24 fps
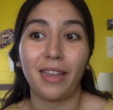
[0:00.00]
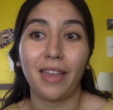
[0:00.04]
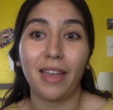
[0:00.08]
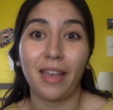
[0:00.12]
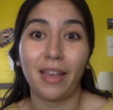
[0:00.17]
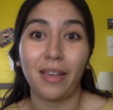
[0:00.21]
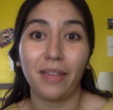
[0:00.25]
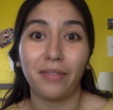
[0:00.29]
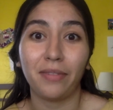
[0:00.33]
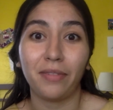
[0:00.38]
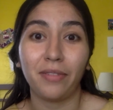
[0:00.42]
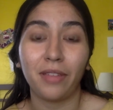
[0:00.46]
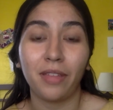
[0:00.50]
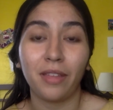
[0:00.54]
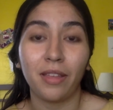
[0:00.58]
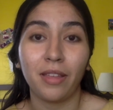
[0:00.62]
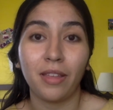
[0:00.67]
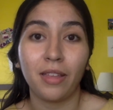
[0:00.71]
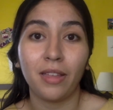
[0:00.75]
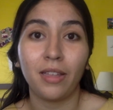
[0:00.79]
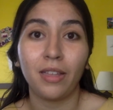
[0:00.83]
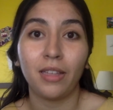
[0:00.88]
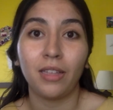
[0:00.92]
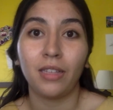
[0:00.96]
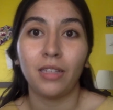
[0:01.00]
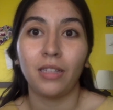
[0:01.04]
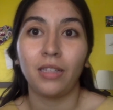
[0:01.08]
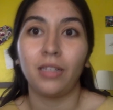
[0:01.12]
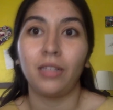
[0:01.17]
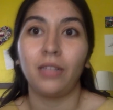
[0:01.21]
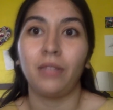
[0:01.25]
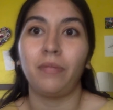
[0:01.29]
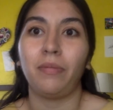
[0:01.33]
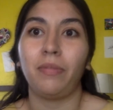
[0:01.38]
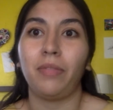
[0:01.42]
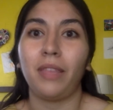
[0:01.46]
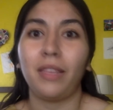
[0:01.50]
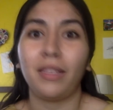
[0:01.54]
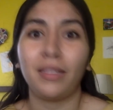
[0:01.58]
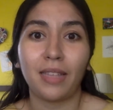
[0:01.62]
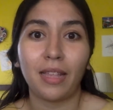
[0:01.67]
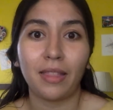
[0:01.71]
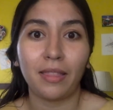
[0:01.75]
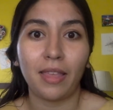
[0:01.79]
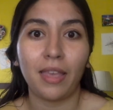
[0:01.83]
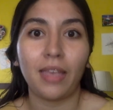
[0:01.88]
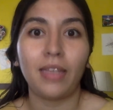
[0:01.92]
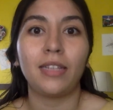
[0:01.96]
have things
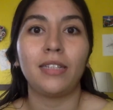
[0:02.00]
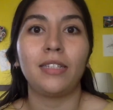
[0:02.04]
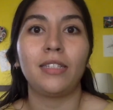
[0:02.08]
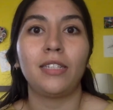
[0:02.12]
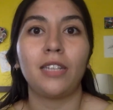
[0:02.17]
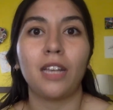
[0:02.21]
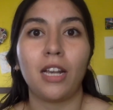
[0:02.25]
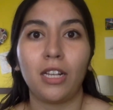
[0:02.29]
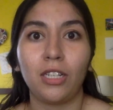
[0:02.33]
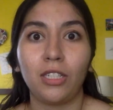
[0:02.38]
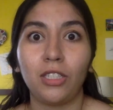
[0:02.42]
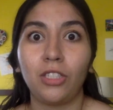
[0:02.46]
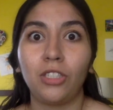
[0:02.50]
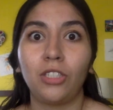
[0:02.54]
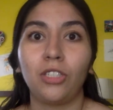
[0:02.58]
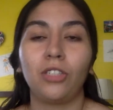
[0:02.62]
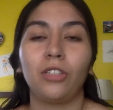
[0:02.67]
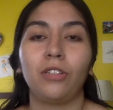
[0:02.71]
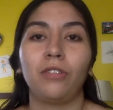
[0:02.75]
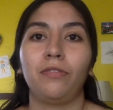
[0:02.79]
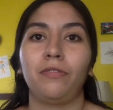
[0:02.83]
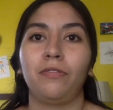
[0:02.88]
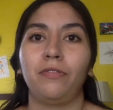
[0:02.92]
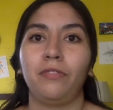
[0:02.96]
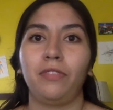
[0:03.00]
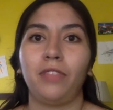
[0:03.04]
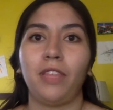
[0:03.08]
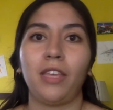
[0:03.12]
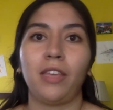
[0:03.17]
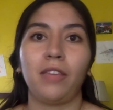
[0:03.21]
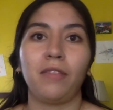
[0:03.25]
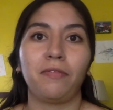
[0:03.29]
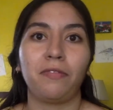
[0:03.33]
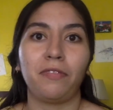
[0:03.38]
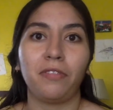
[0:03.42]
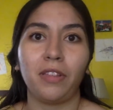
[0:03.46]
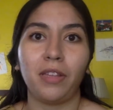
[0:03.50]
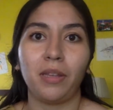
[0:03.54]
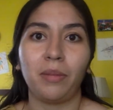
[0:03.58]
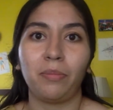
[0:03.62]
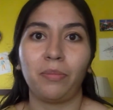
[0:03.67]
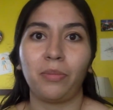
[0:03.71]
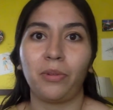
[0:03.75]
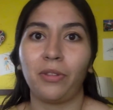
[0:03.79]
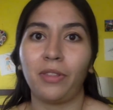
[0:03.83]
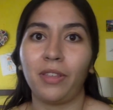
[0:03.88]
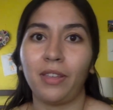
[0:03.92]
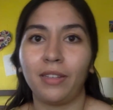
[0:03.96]
that they can touch, they can flip,
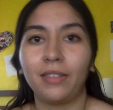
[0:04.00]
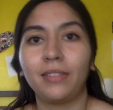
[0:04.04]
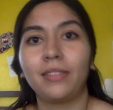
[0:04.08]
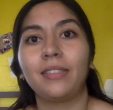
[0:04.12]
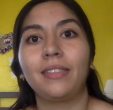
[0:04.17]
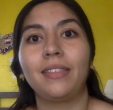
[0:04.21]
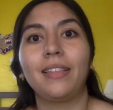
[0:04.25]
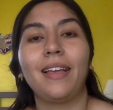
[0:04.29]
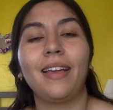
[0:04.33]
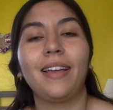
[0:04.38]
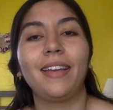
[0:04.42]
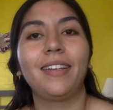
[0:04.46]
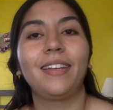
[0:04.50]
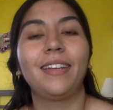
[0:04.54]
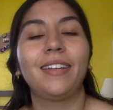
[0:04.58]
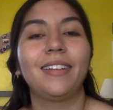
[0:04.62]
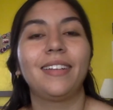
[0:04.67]
or they can slide.